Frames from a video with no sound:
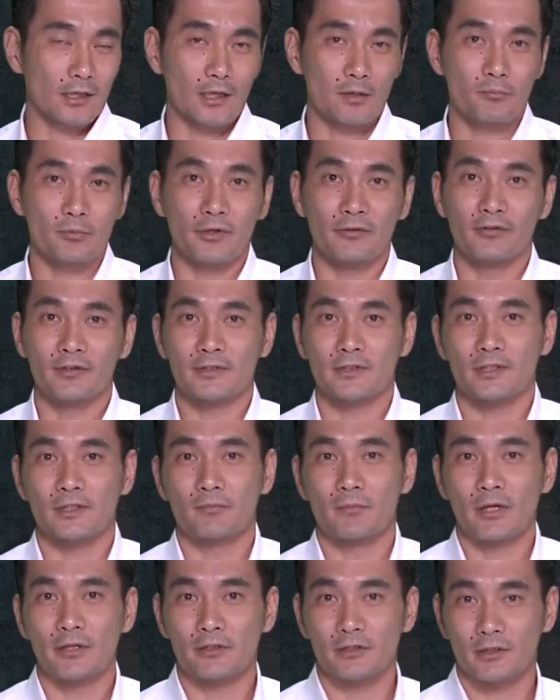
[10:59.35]
I previously
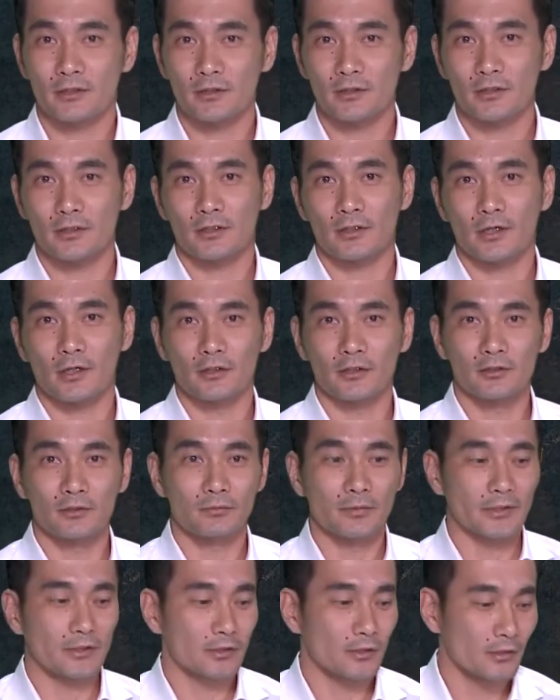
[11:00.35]
mentioned a little
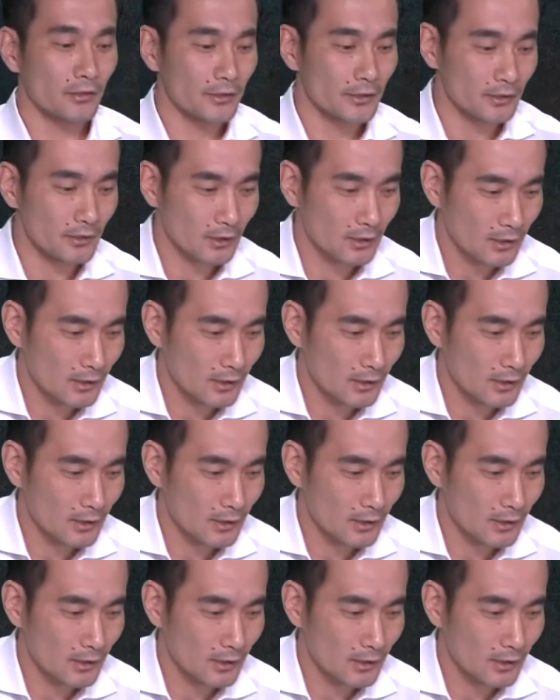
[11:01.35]
bit earlier.